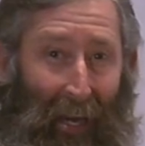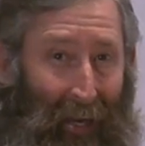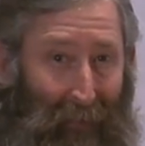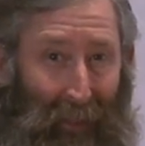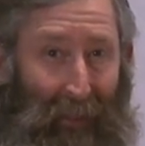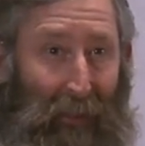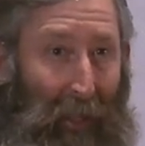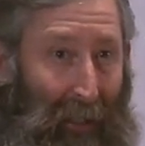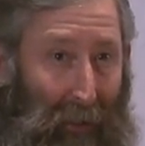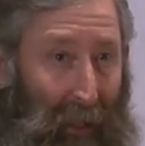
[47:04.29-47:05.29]
I've seen the
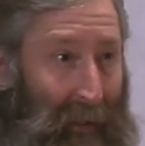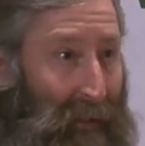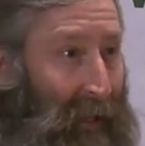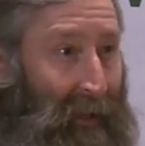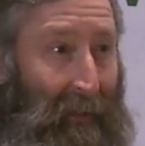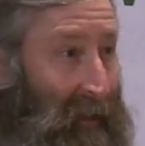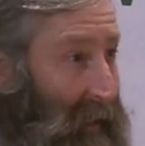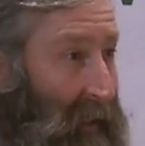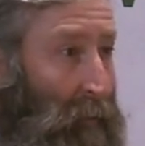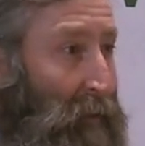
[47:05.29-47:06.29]
checks change hands and
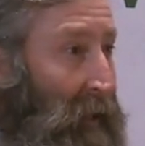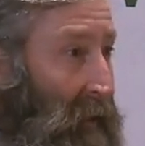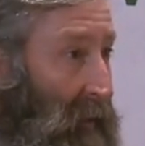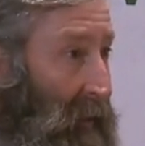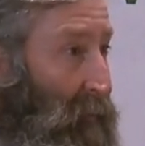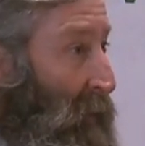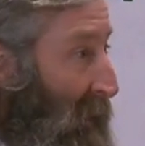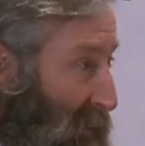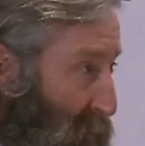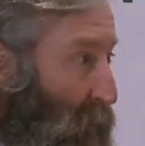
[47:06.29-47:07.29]
the animals get delivered.
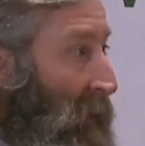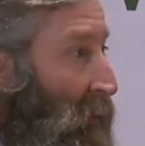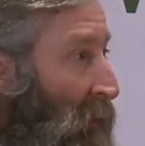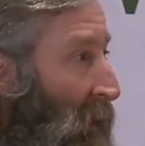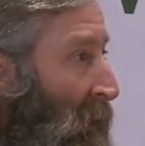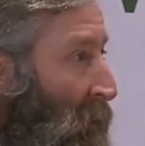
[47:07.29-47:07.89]
It is real.